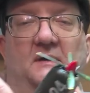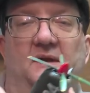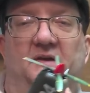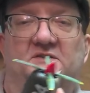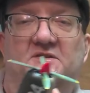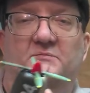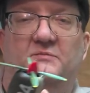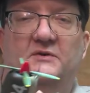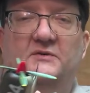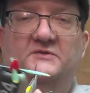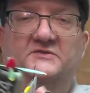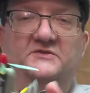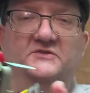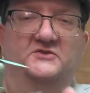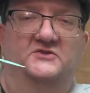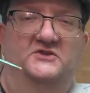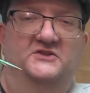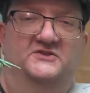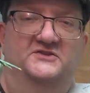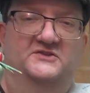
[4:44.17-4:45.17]
as opposed to
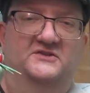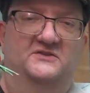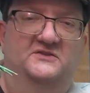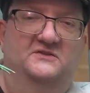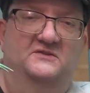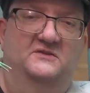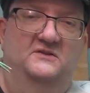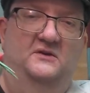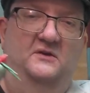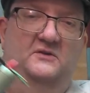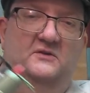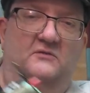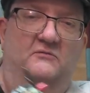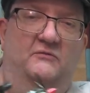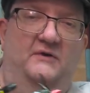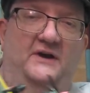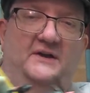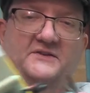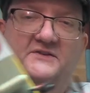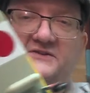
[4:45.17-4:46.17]
just you know the
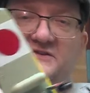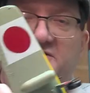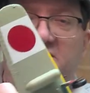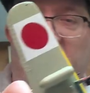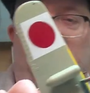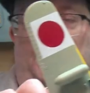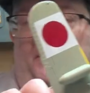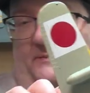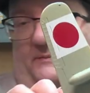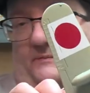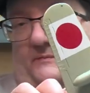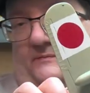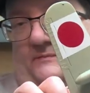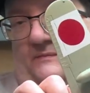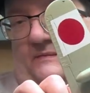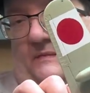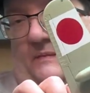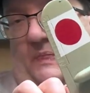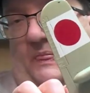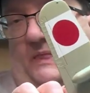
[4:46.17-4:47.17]
red sun.
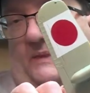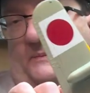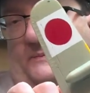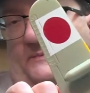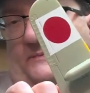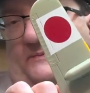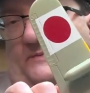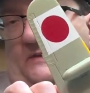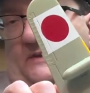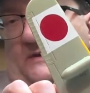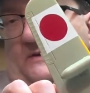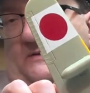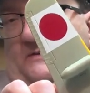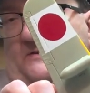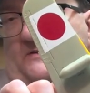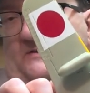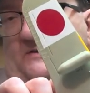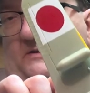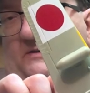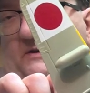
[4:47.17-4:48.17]

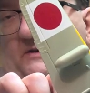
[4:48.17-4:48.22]
So